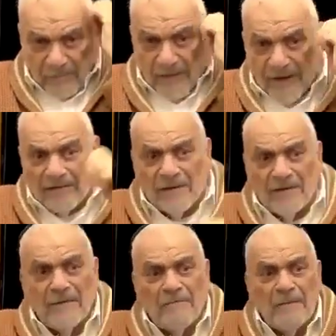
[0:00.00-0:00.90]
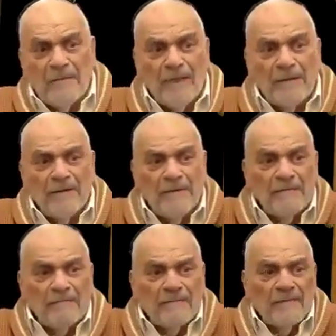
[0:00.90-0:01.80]
Paro
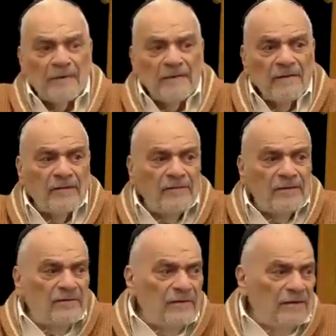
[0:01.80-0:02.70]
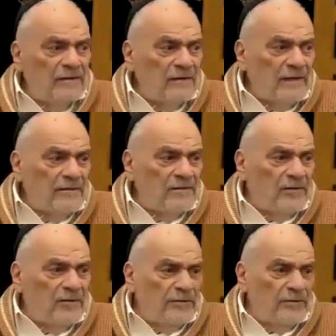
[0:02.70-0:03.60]
to agree to let the
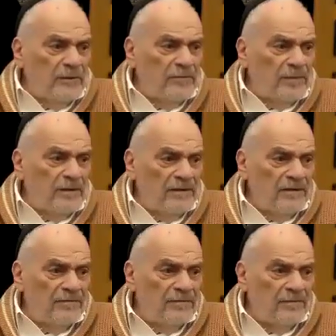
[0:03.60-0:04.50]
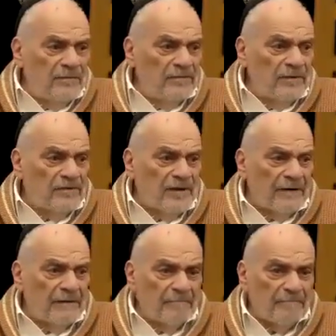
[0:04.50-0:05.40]
Jewish people leave Mitzrayim.